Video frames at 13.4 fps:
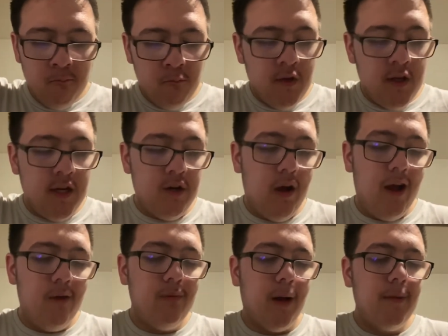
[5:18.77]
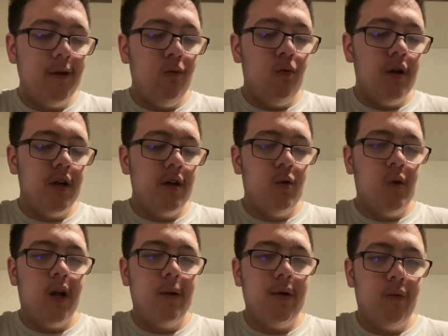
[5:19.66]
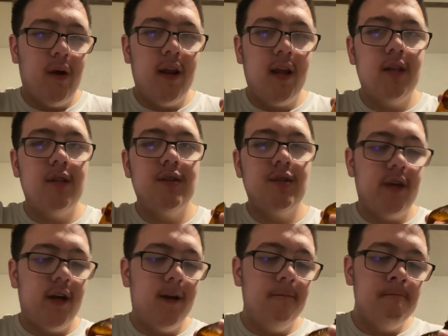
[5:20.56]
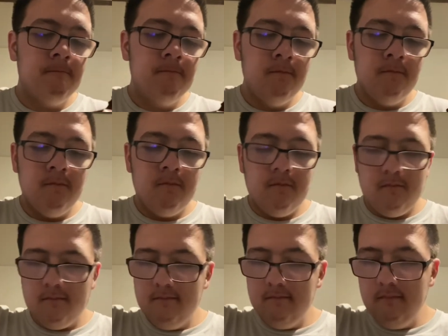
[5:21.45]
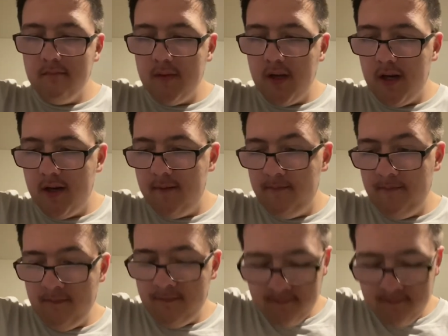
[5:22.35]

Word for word: You know, I probably wouldn't go out of my way to get this again. Um